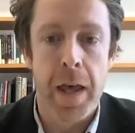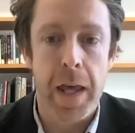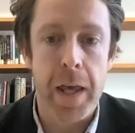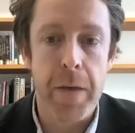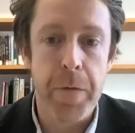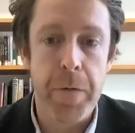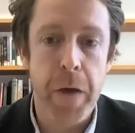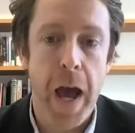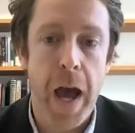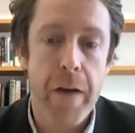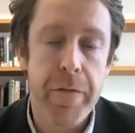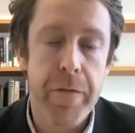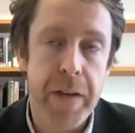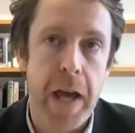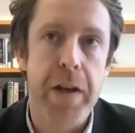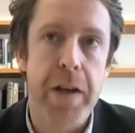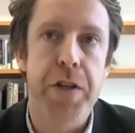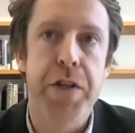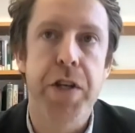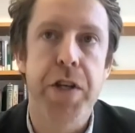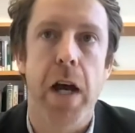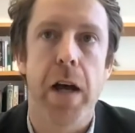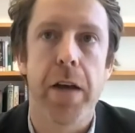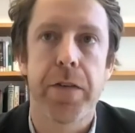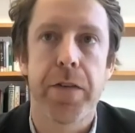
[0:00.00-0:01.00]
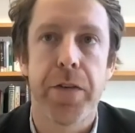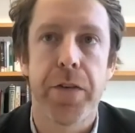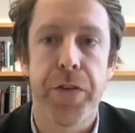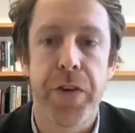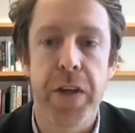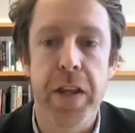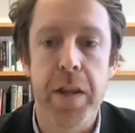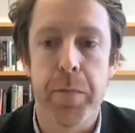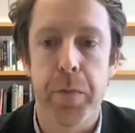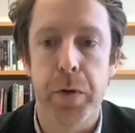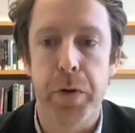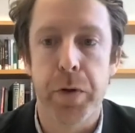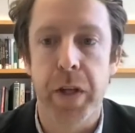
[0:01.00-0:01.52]
If you haven't had a chance to
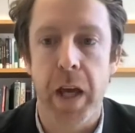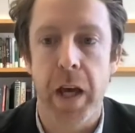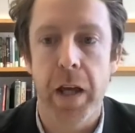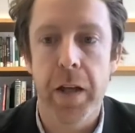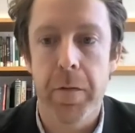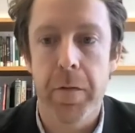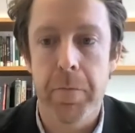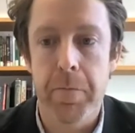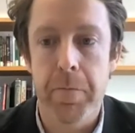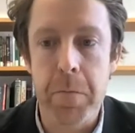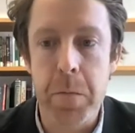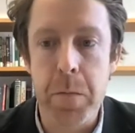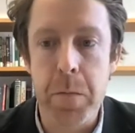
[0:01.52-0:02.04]
see the book yet,